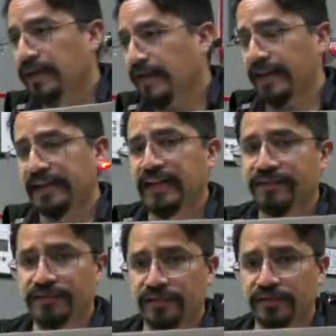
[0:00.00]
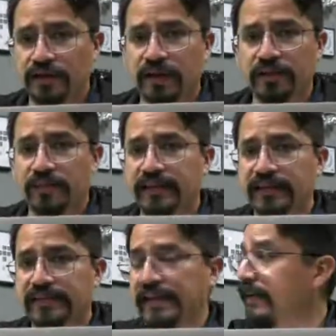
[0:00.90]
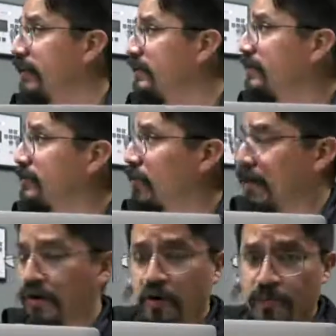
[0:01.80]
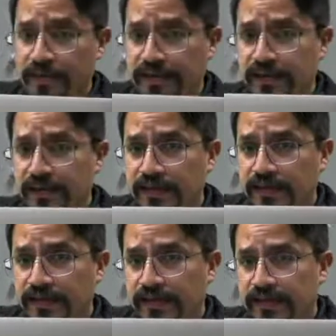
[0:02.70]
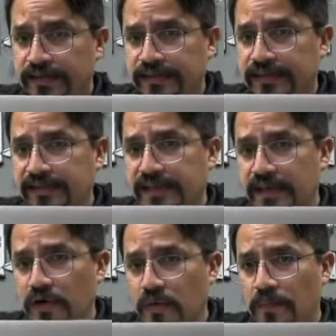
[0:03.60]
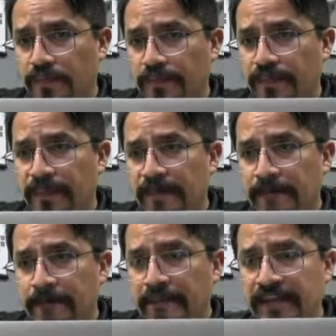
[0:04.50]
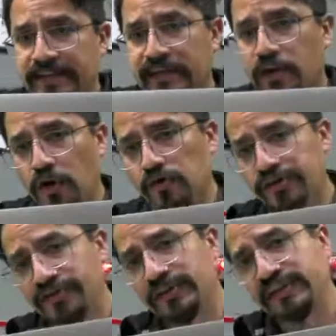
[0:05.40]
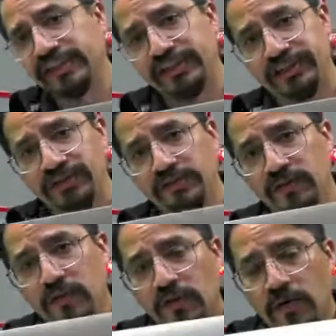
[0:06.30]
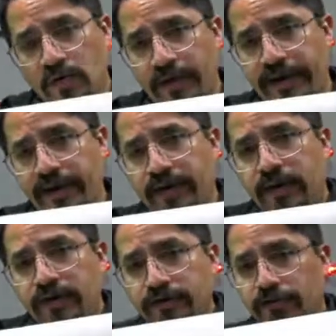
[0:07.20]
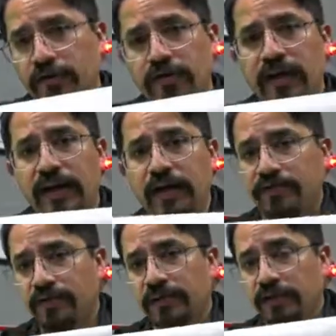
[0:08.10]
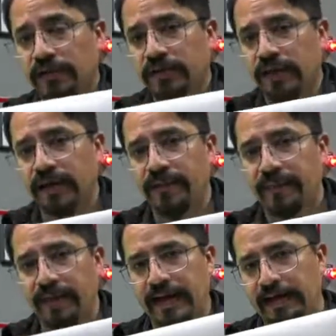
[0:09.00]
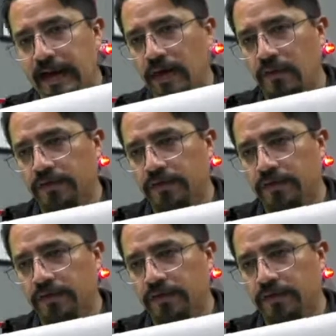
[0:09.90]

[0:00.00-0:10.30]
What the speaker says: and after 100 milliseconds, it's gonna open the T code. It's a closed transition where you are not gonna have blackout